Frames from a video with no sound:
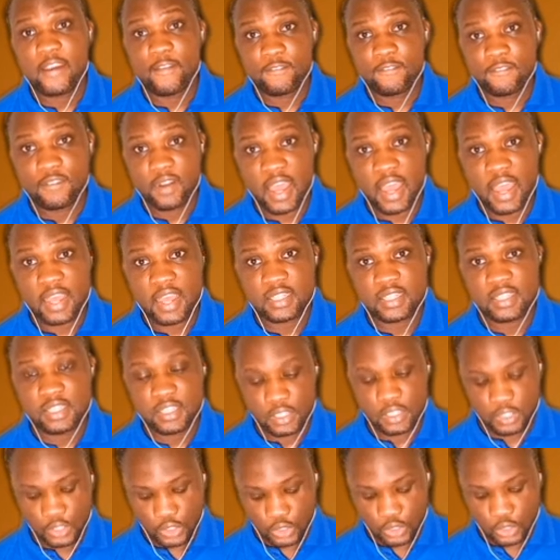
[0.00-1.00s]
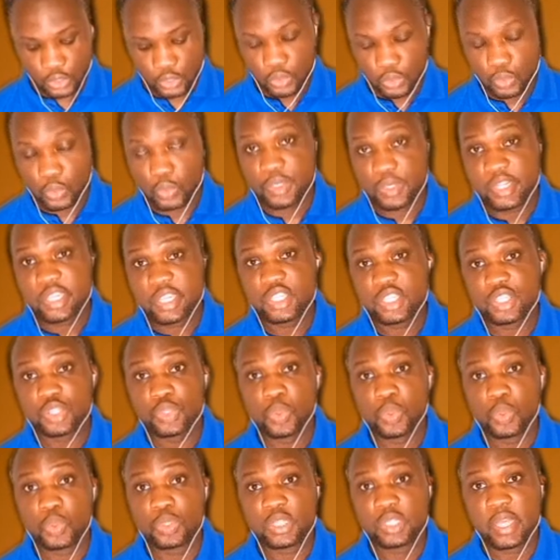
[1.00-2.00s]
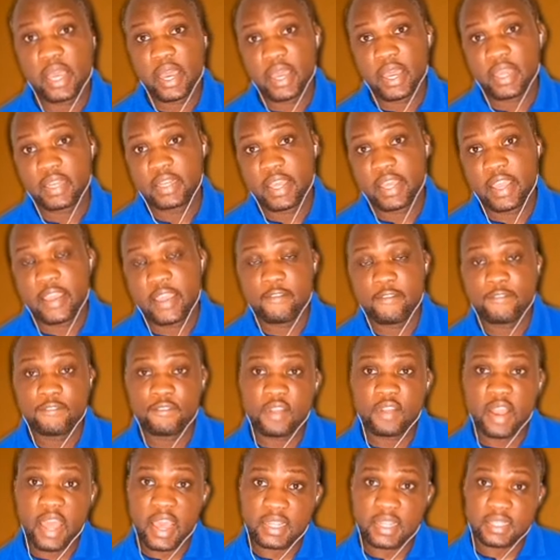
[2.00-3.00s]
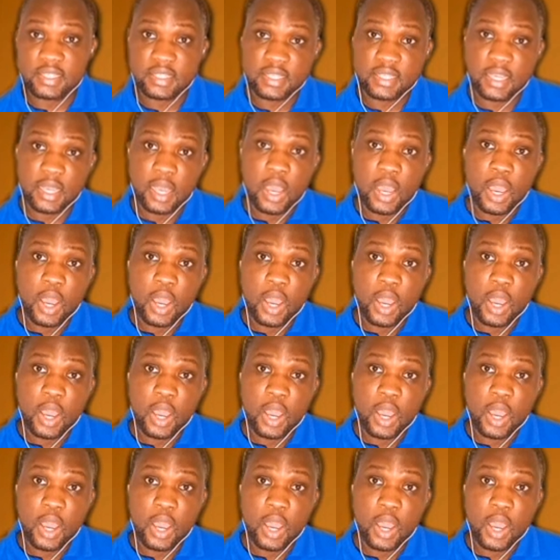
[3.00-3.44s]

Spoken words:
a flat to this note, and a flat